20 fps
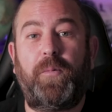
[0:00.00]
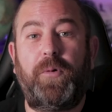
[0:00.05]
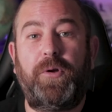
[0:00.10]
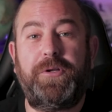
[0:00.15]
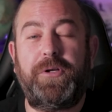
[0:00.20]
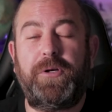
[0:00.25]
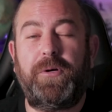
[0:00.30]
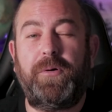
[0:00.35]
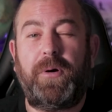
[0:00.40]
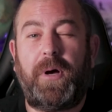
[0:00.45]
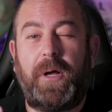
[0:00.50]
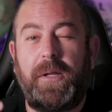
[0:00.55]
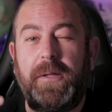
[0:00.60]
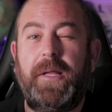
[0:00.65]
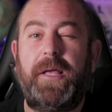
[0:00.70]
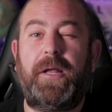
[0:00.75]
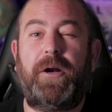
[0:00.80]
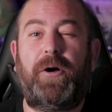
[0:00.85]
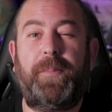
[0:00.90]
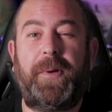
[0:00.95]
we'll do a
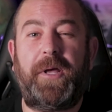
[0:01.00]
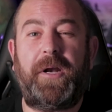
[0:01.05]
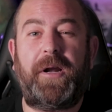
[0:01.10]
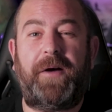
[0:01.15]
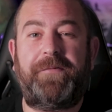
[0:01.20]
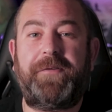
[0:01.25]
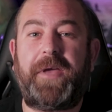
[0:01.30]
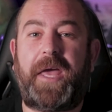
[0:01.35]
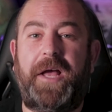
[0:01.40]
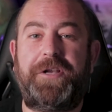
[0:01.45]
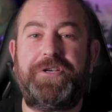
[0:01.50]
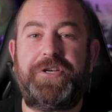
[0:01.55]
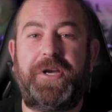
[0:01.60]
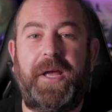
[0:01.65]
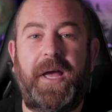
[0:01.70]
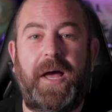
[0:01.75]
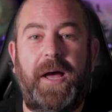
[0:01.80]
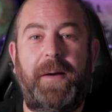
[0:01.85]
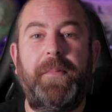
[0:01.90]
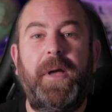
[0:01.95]
little bit of
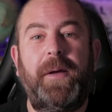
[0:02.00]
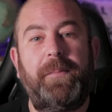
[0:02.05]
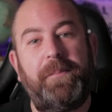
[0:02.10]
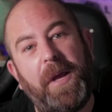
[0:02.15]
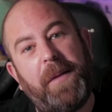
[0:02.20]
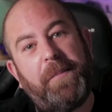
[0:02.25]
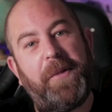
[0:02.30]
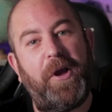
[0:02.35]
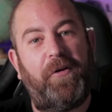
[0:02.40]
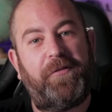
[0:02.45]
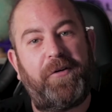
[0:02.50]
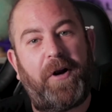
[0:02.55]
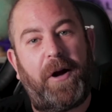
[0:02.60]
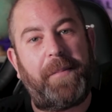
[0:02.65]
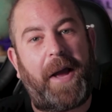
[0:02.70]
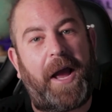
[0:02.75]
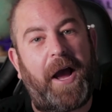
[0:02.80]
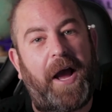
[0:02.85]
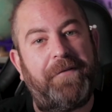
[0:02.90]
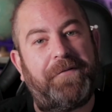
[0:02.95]
catching up. Meet me over on
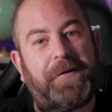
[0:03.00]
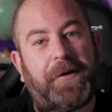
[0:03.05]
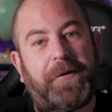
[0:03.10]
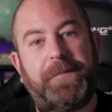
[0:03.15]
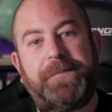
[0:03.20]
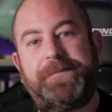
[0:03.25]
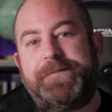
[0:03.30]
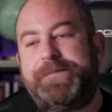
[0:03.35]
my iPhone.